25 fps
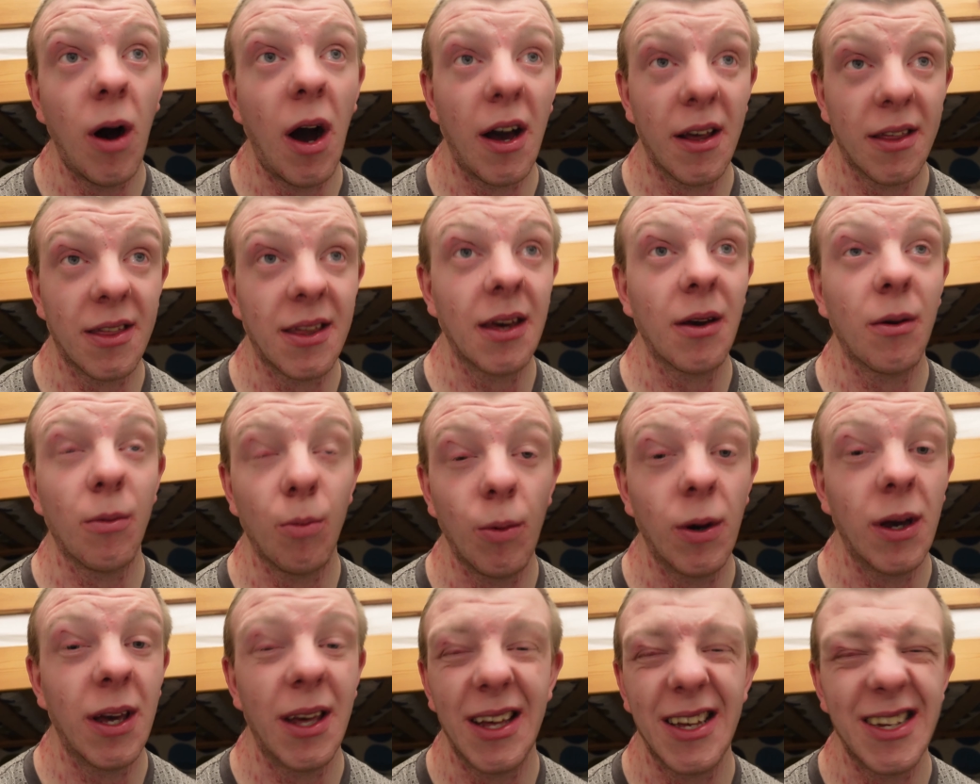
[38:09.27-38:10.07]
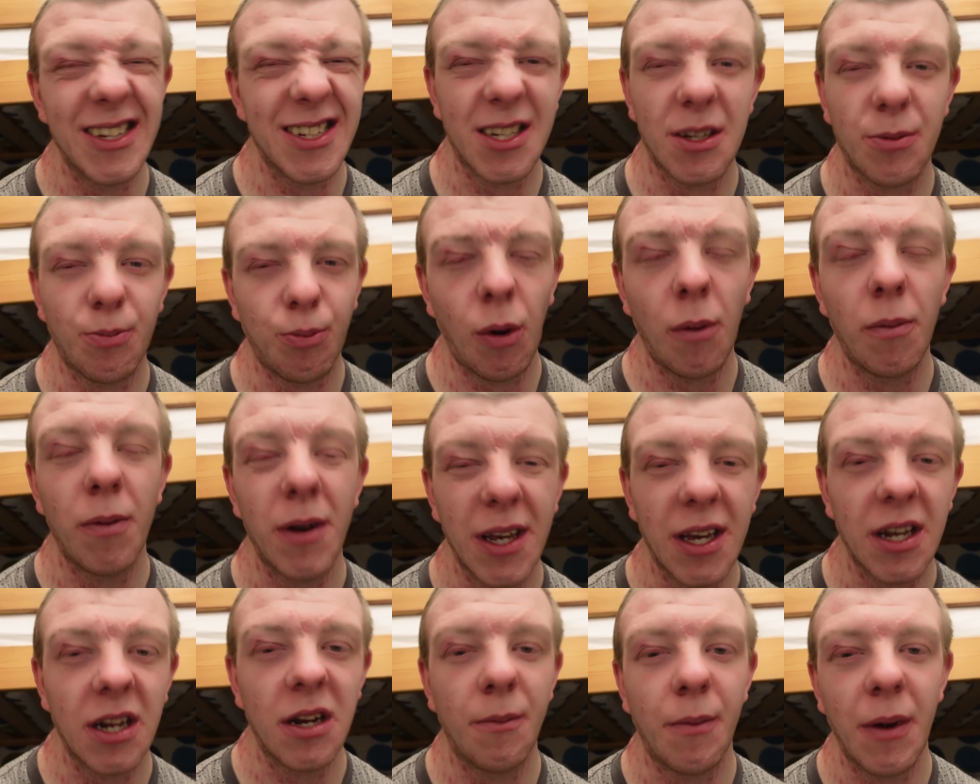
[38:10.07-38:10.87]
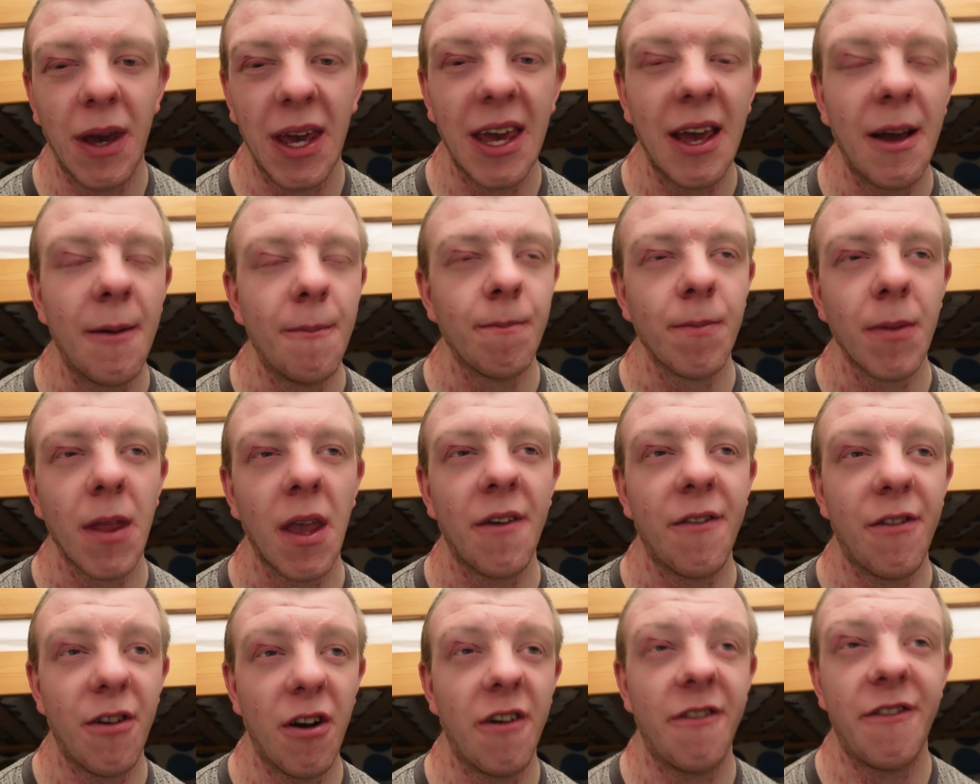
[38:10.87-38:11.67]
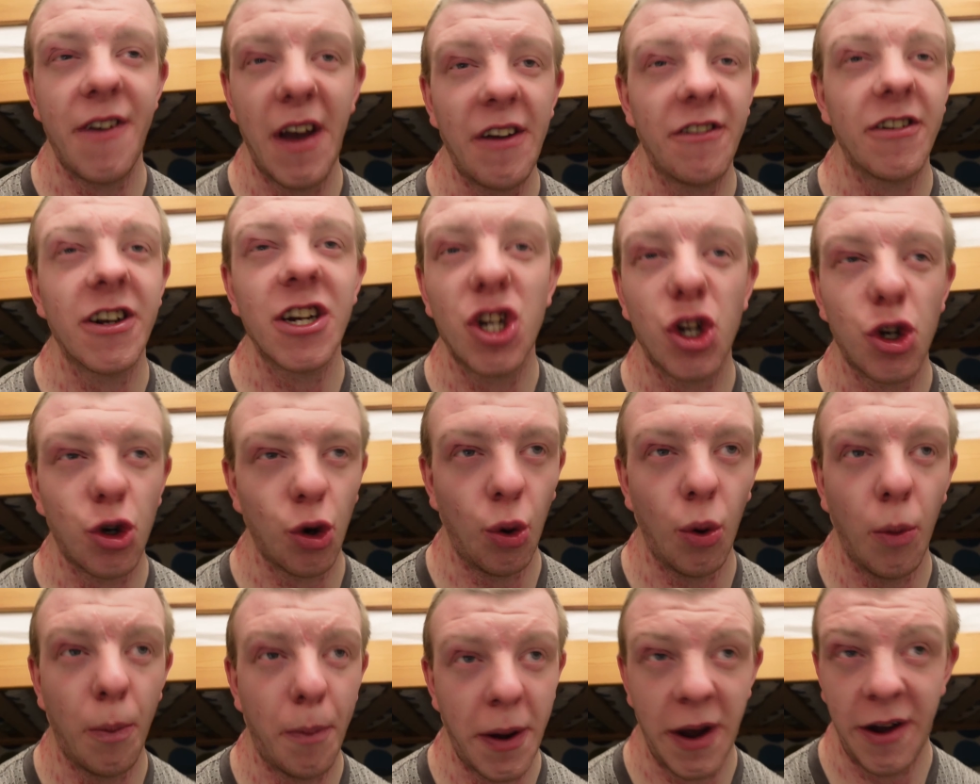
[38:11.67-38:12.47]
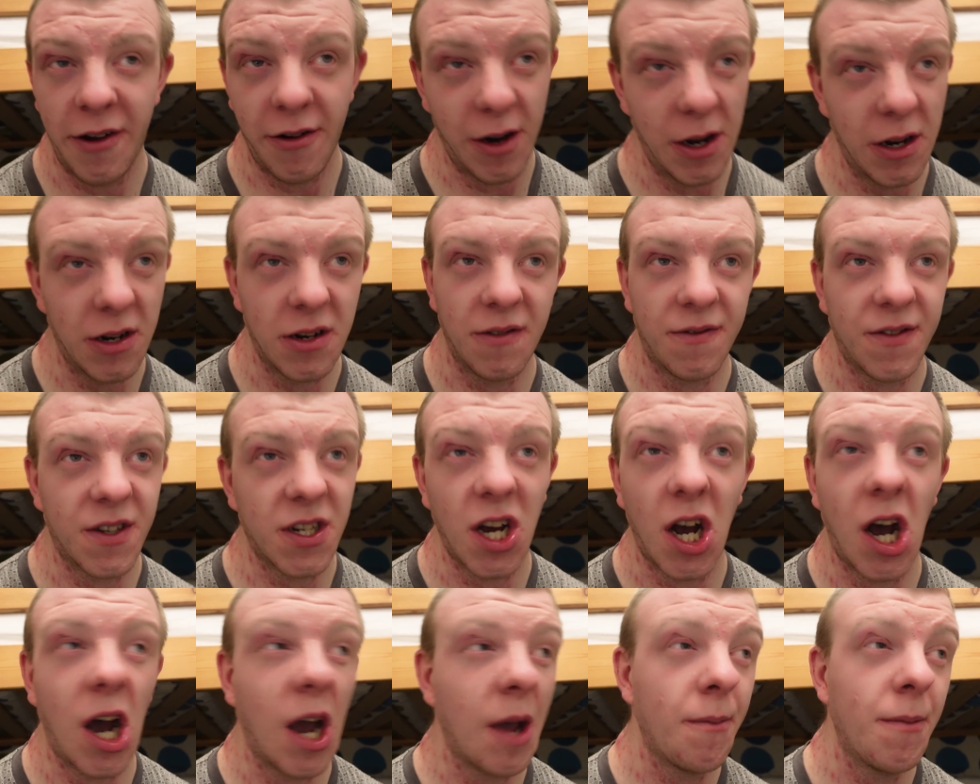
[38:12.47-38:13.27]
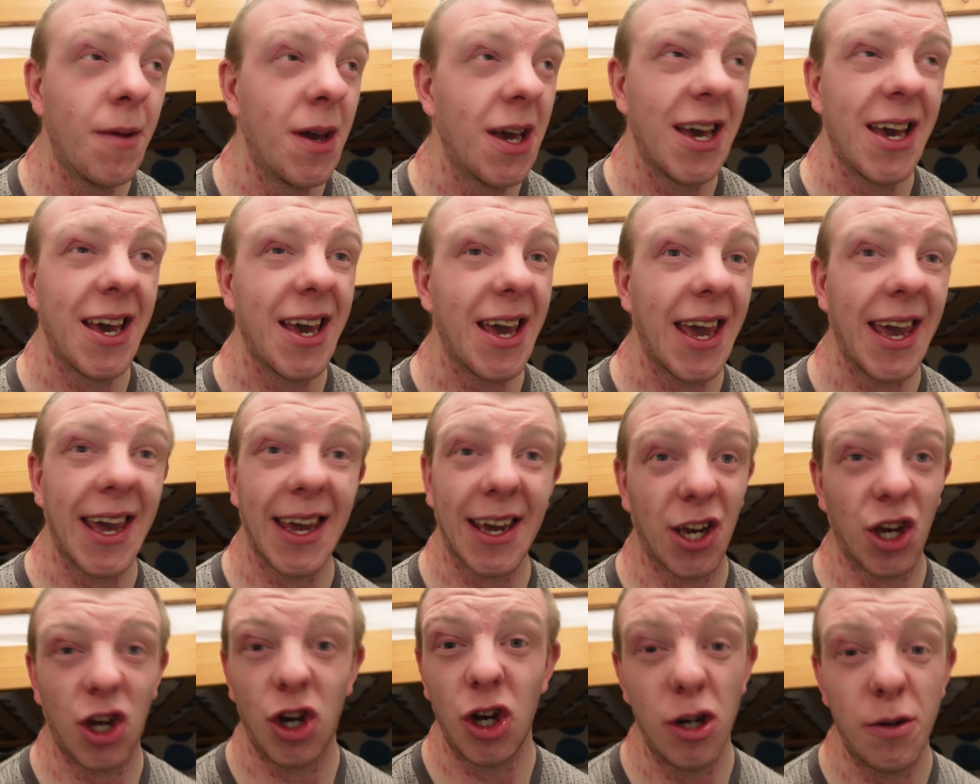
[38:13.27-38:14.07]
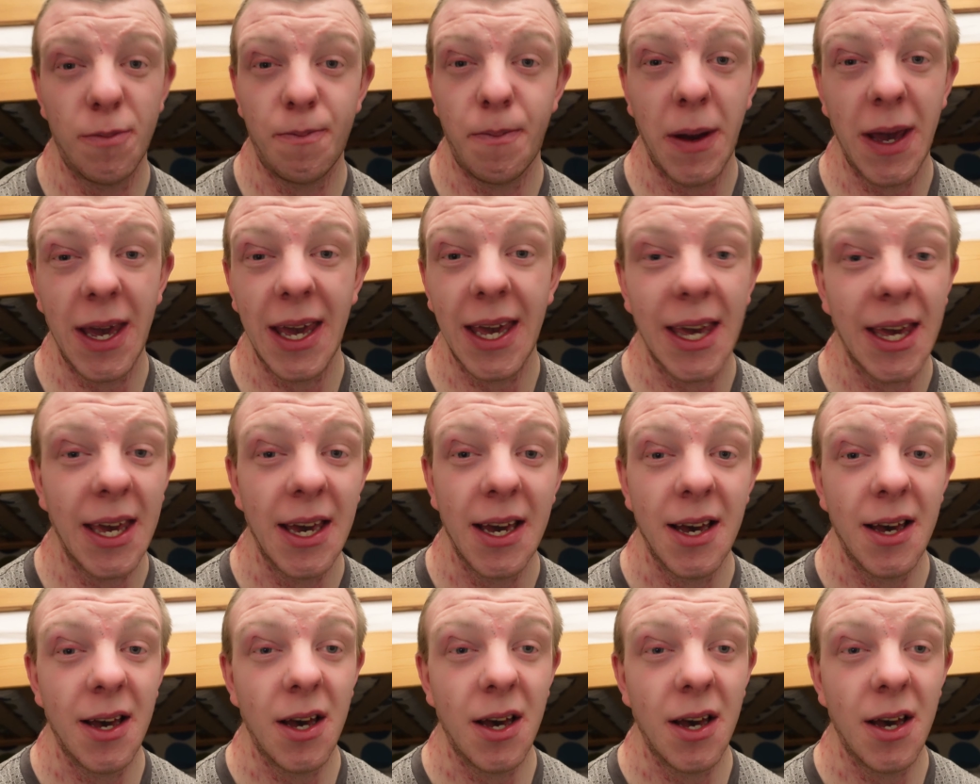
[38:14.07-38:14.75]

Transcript: I think it's probably going to be for a very short period of time. It could be